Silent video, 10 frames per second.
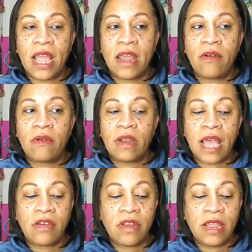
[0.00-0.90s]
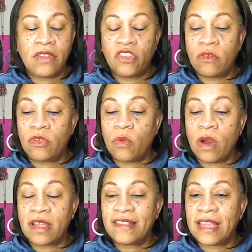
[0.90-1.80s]
I couldn't get Zoom to
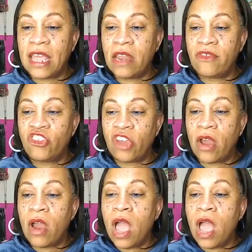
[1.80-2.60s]
work because I can't even share.